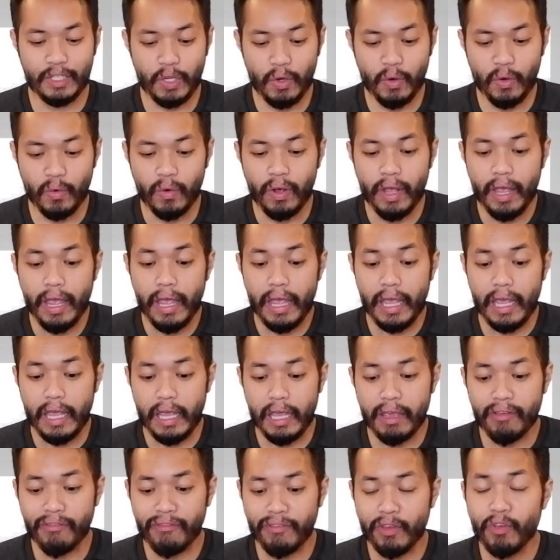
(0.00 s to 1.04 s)
So,
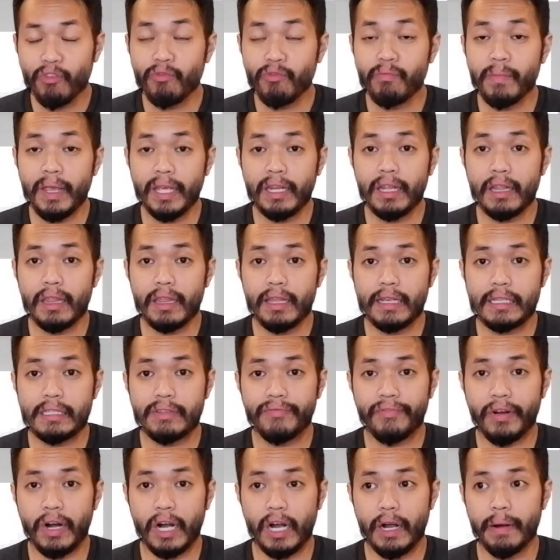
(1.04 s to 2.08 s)
if you've made it
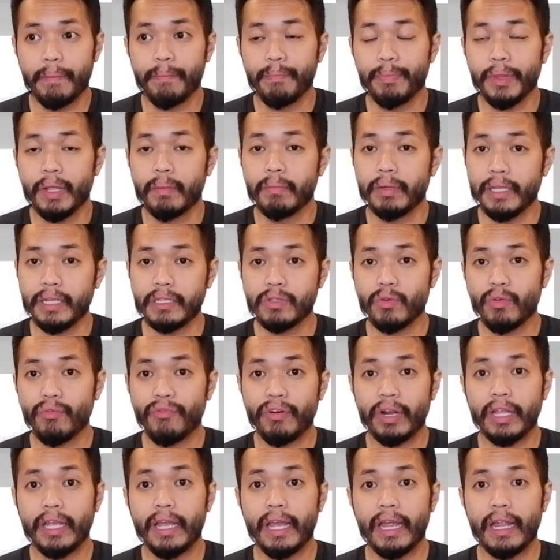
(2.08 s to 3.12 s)
this far, please don't
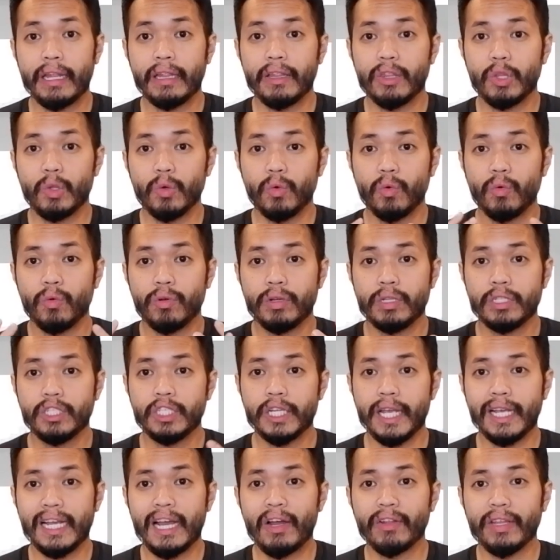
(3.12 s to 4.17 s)
forget to
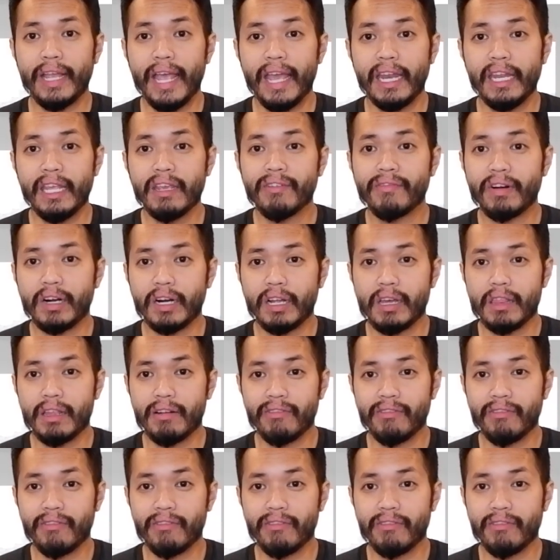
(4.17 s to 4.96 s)
check out any of our